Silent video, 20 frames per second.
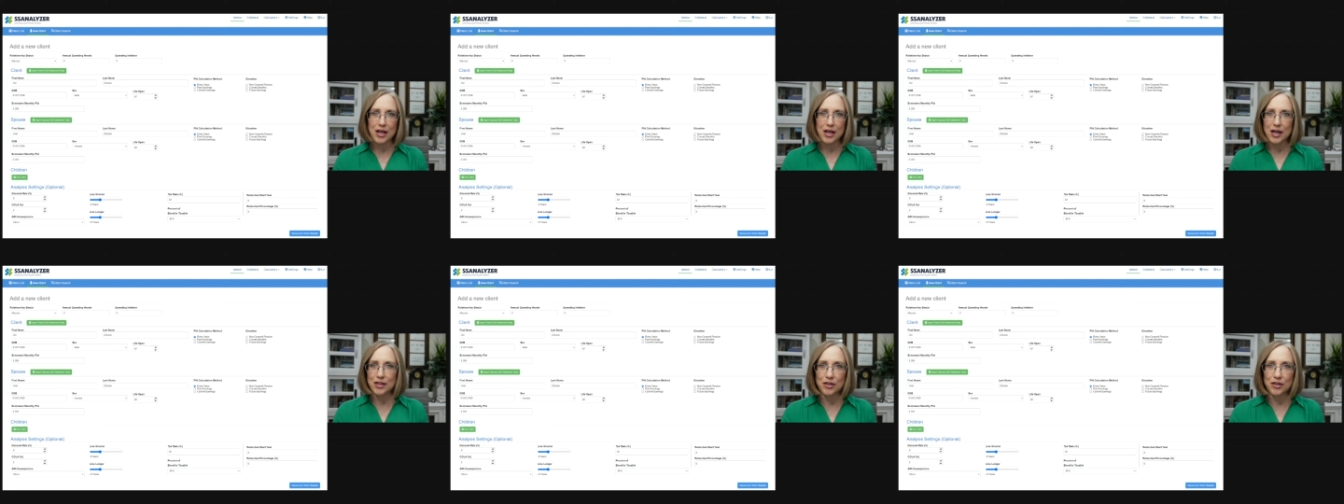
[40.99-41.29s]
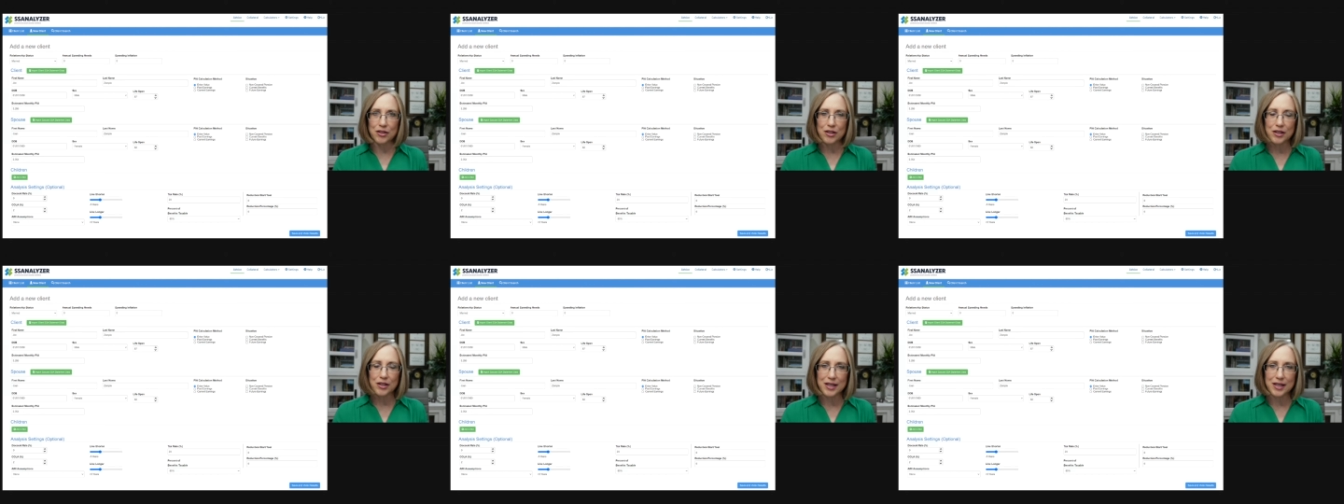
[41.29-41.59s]
and
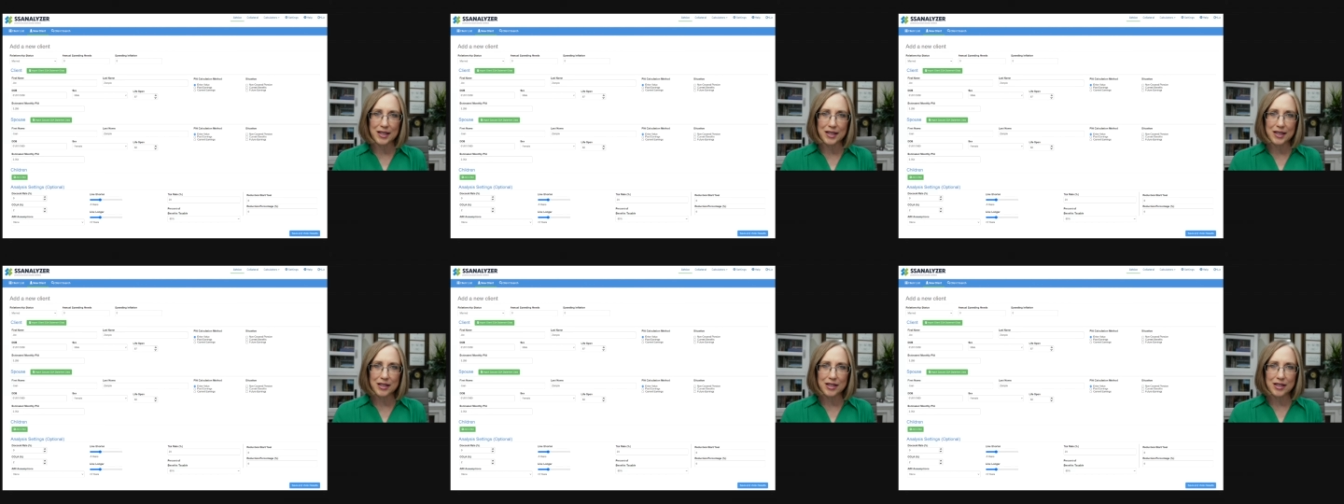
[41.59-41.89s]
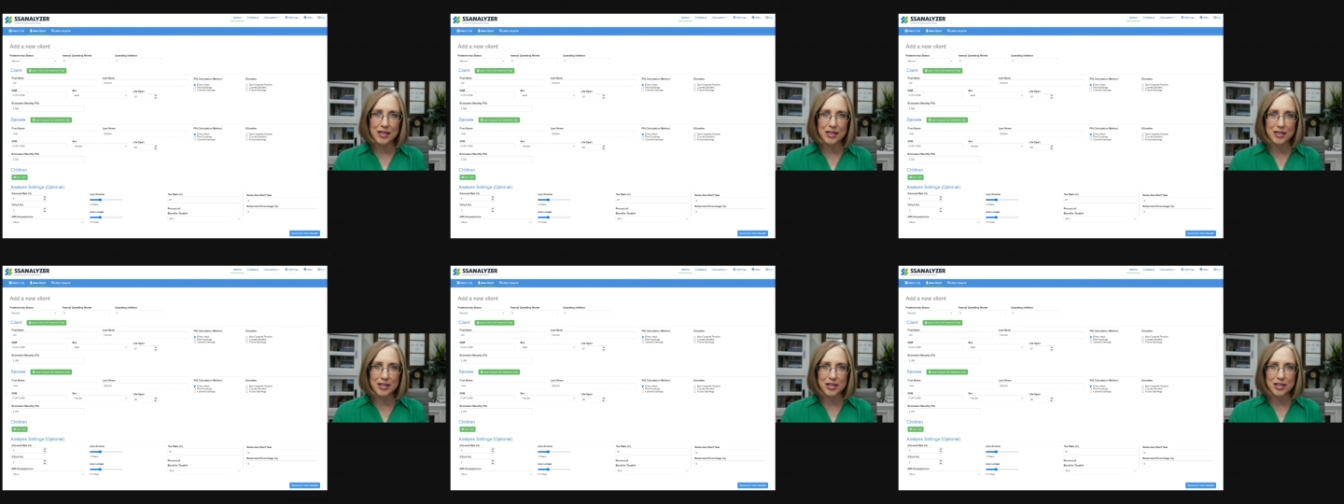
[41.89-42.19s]
they're looking at
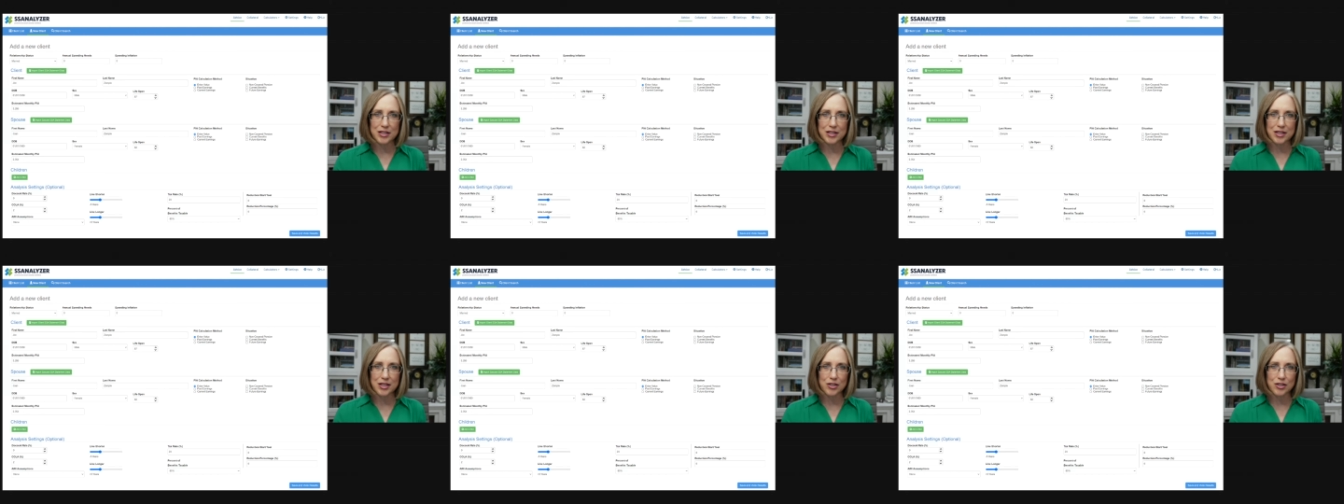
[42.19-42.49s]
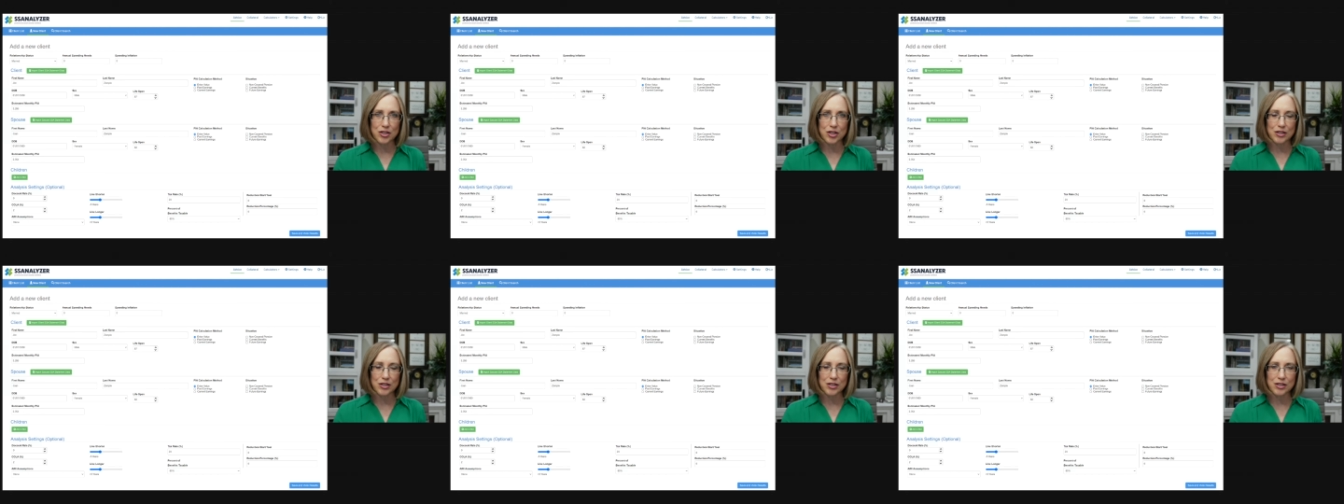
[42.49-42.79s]
these
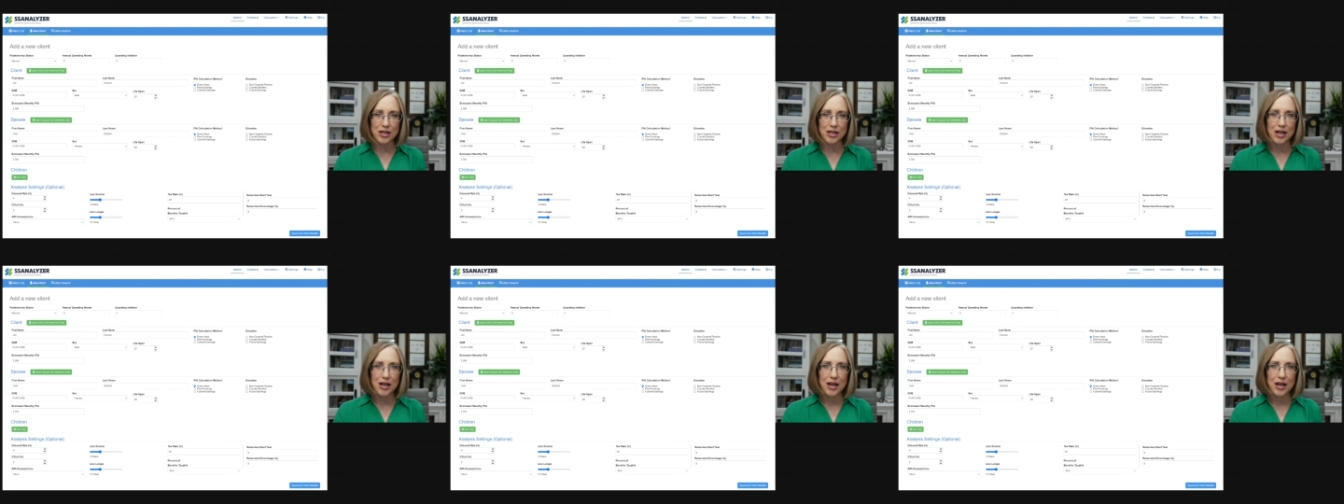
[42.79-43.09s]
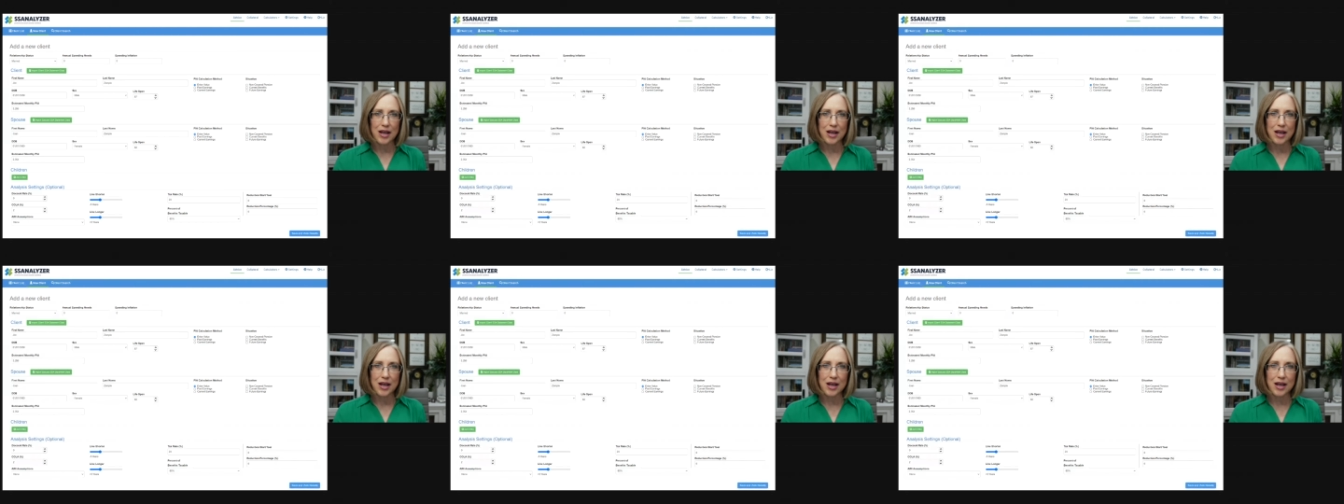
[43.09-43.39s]
decisions.
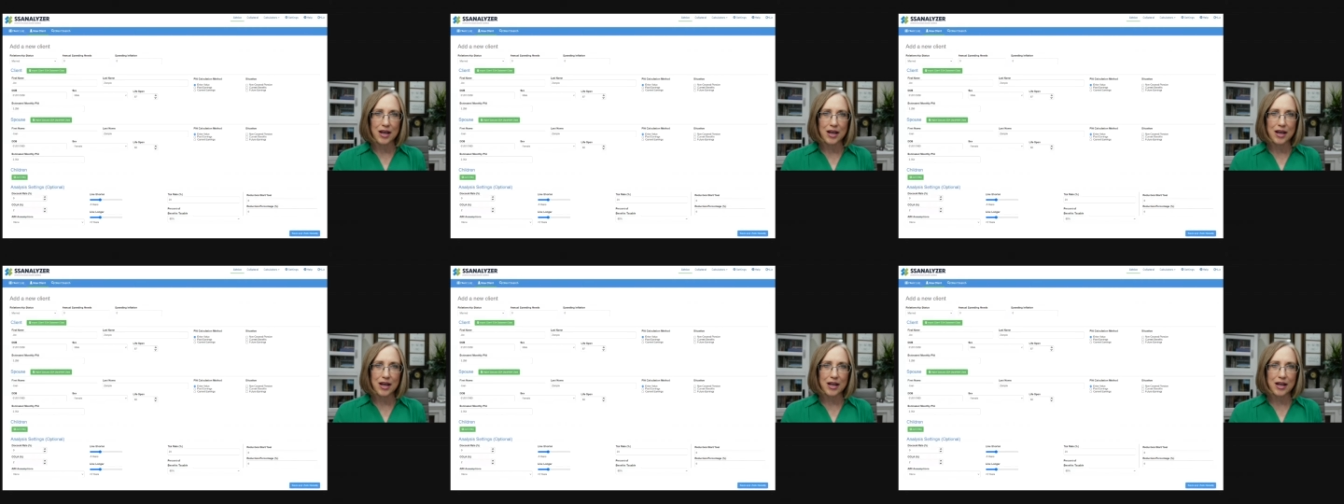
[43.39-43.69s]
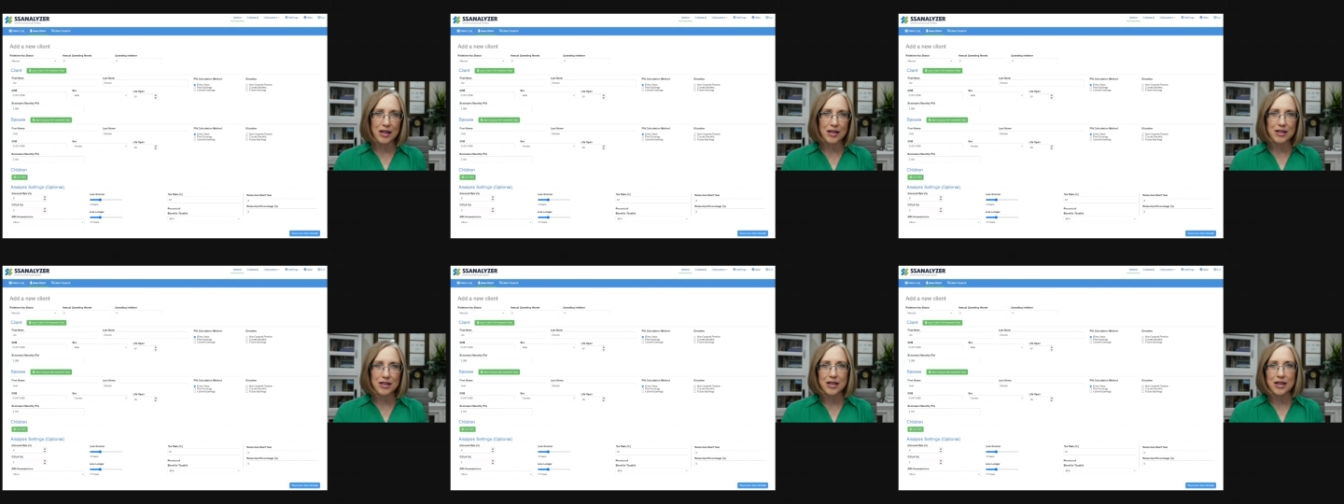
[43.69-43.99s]

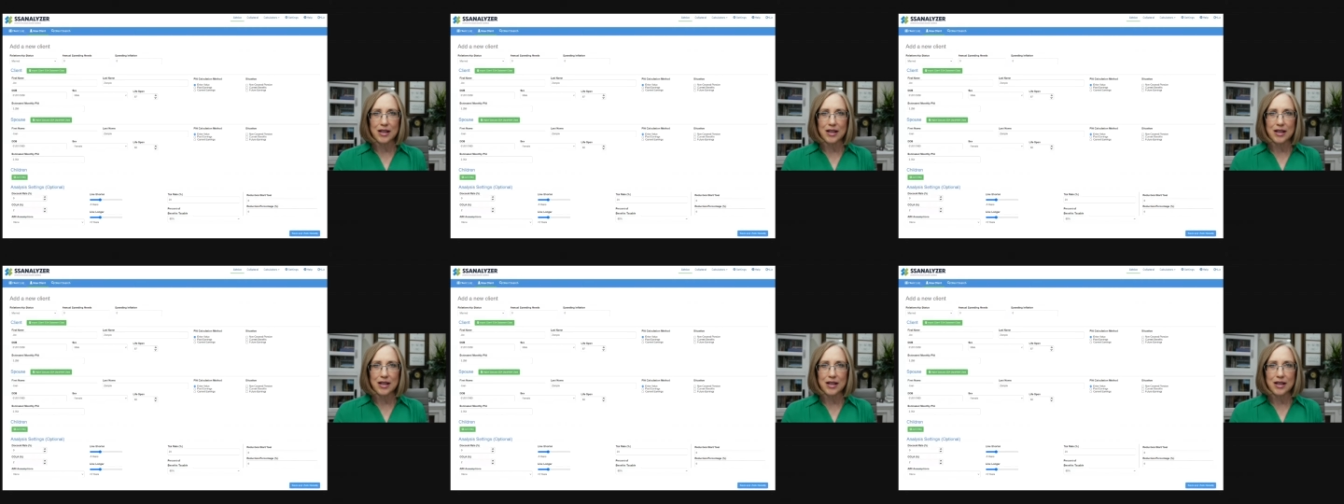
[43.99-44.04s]
And